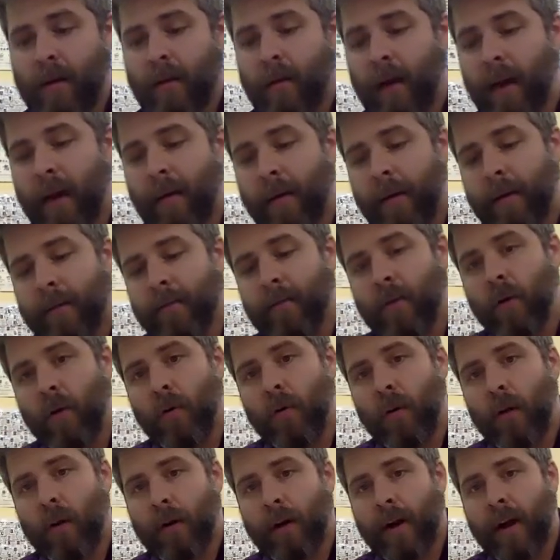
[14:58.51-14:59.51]
Now I no
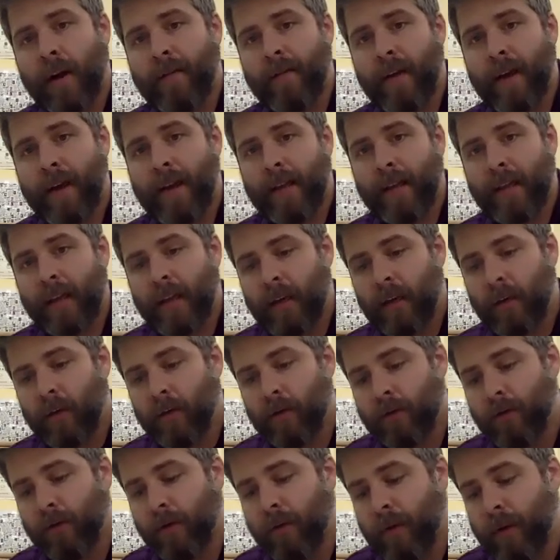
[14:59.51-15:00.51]
longer have anything
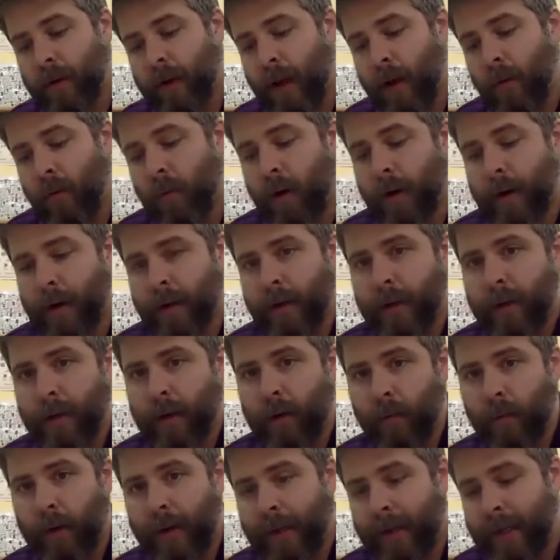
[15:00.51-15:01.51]
useful that I want in
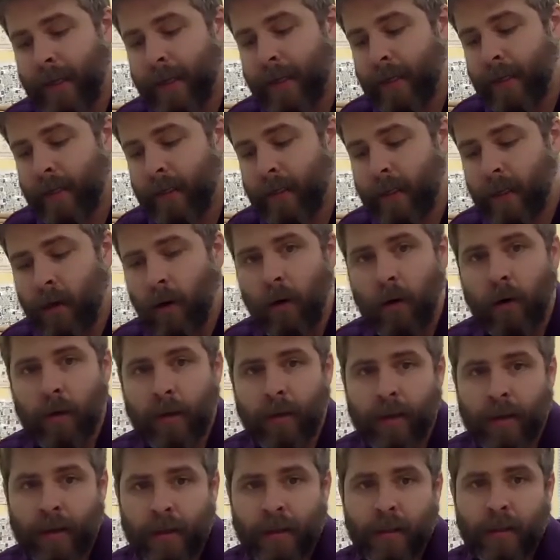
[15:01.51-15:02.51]
here. What is all
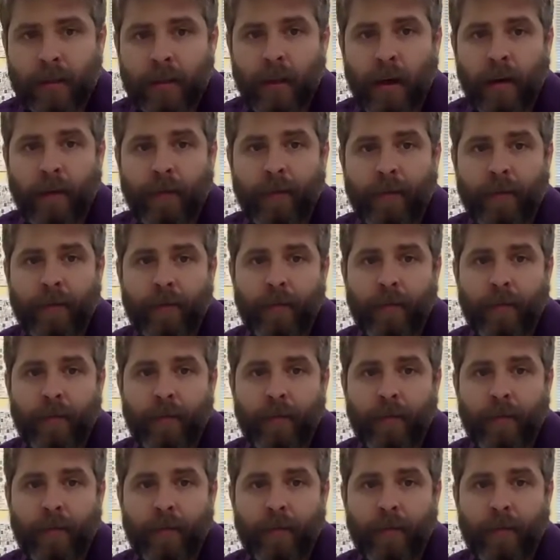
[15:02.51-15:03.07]
this stuff?